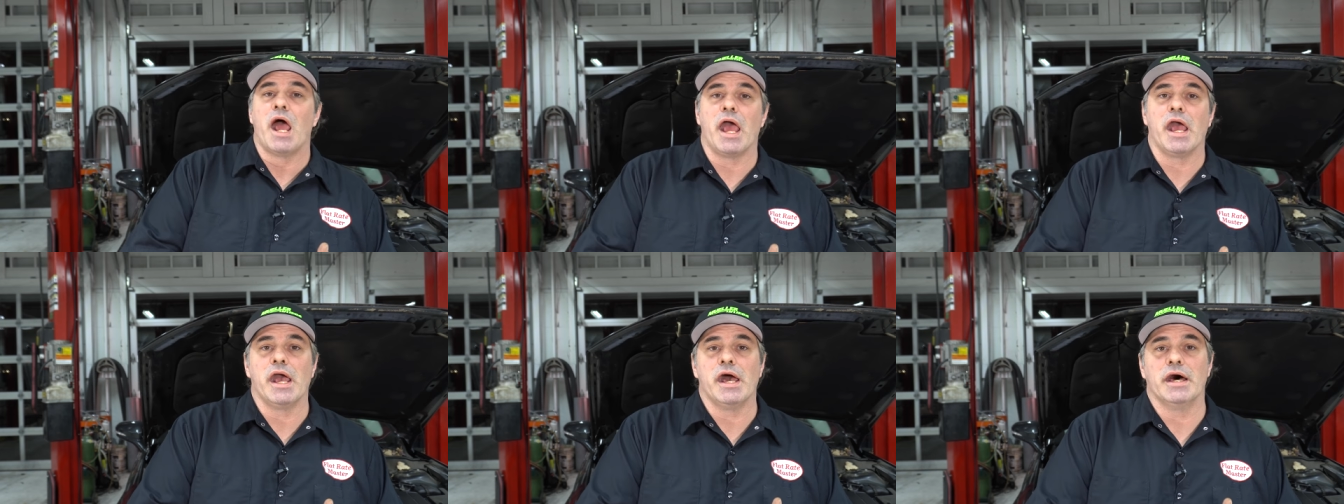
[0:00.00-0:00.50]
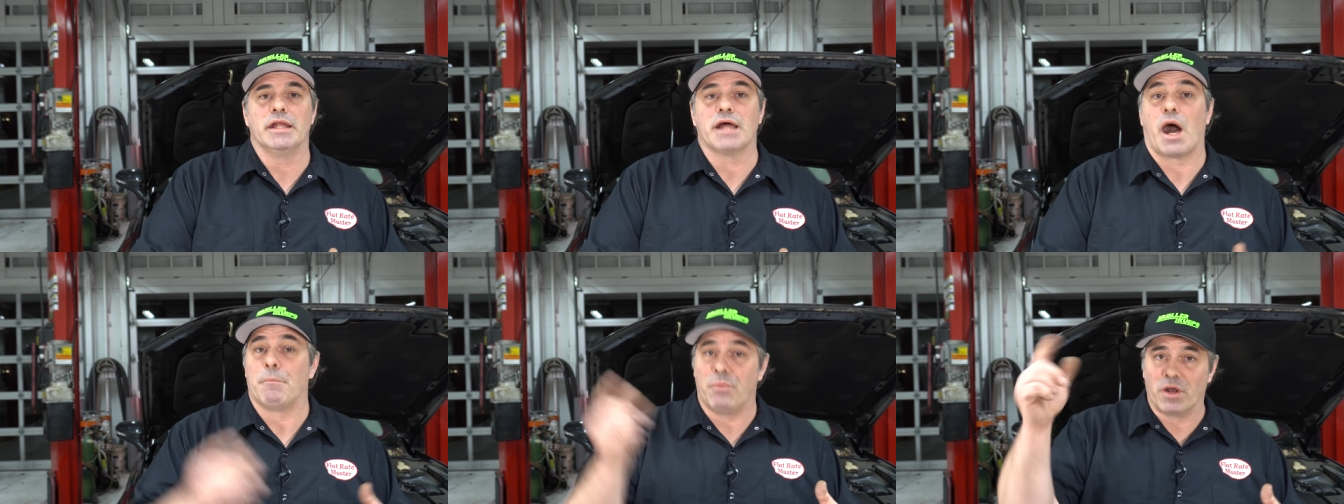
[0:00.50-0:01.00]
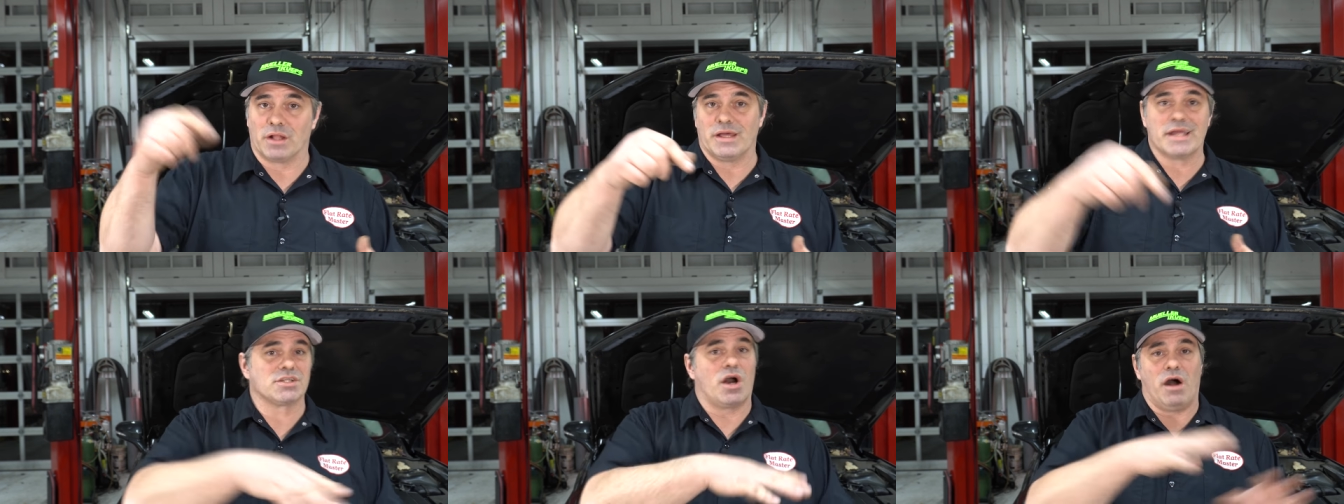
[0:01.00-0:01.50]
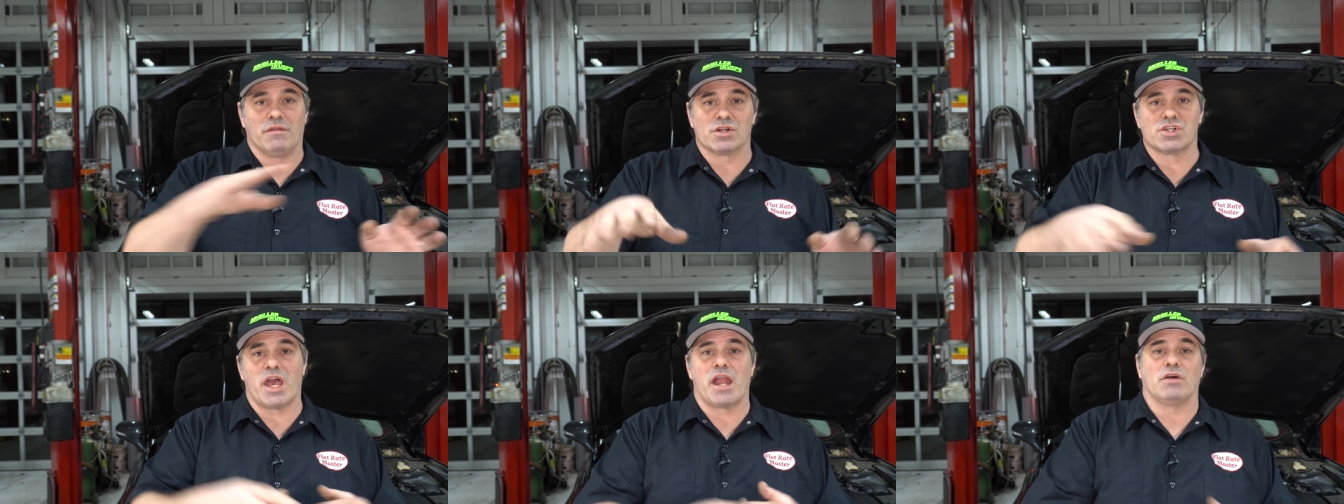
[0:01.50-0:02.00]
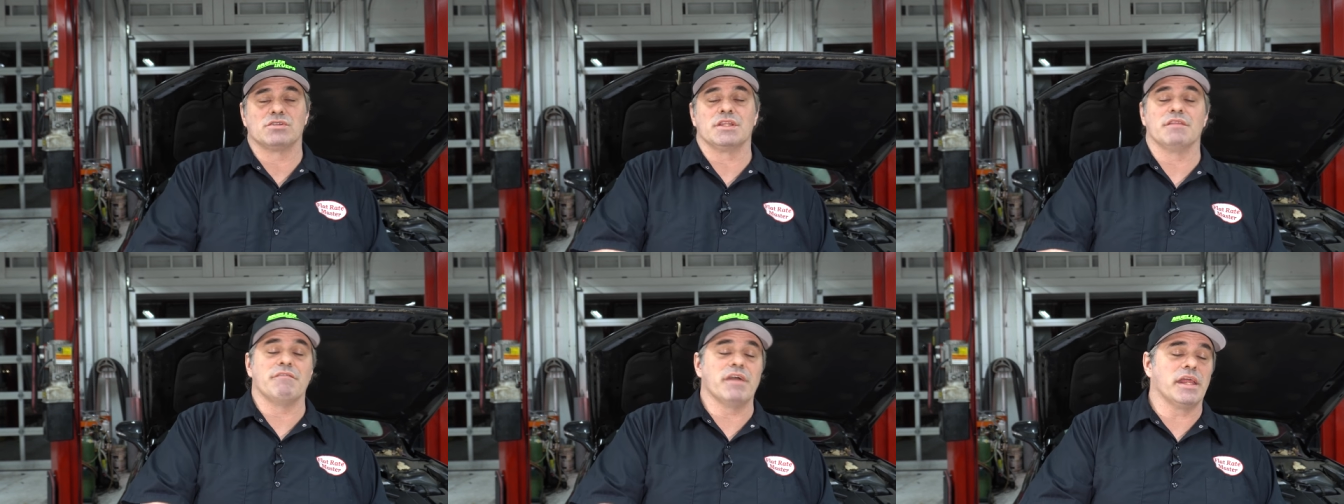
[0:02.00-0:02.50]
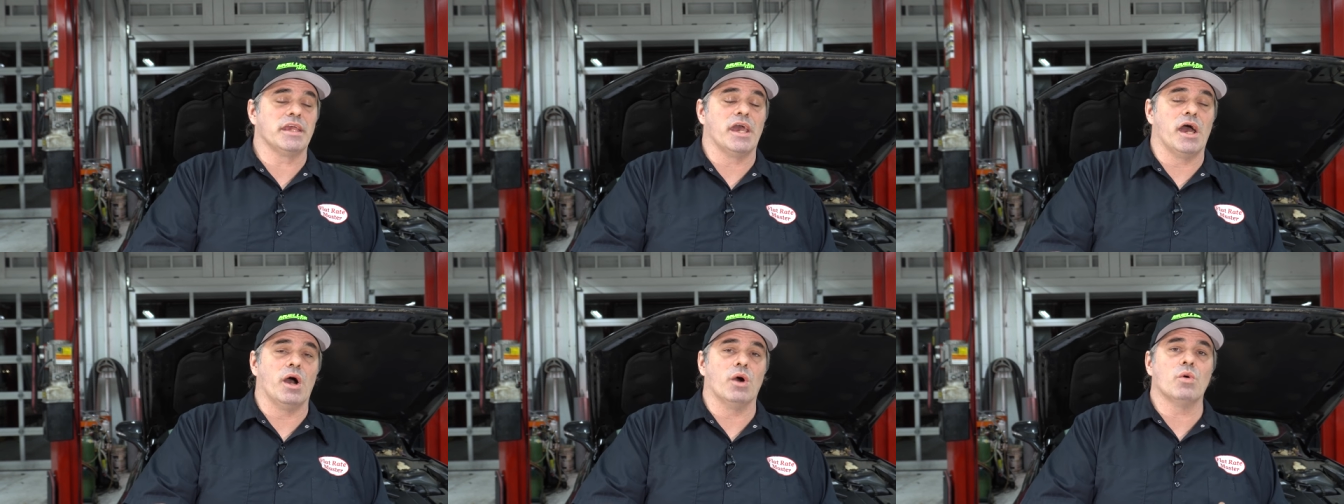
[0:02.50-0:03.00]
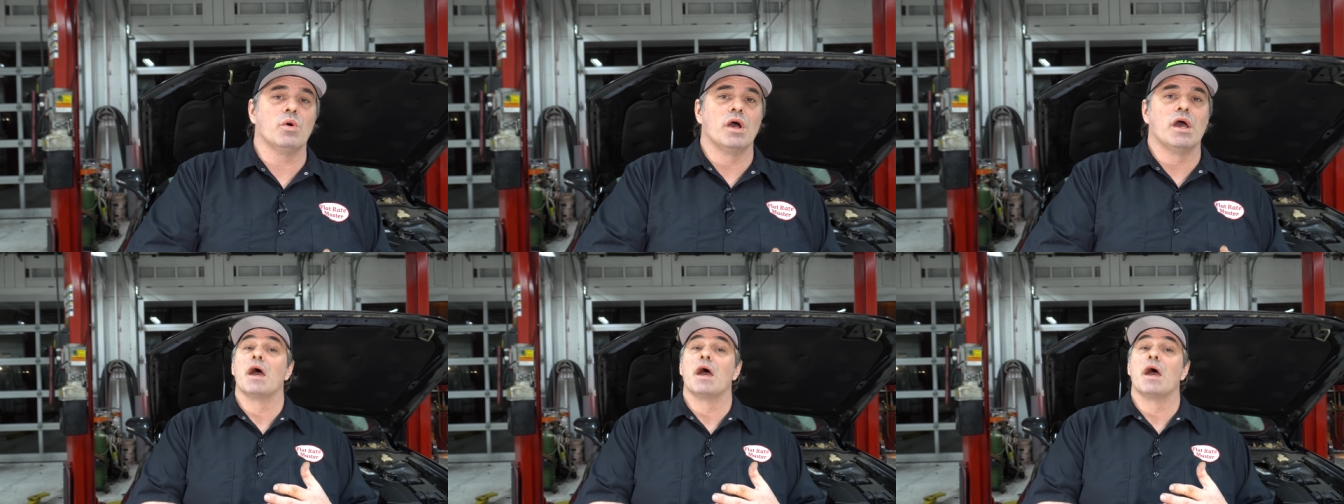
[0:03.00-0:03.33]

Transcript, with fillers: And I'll put a link to all their channels in the video.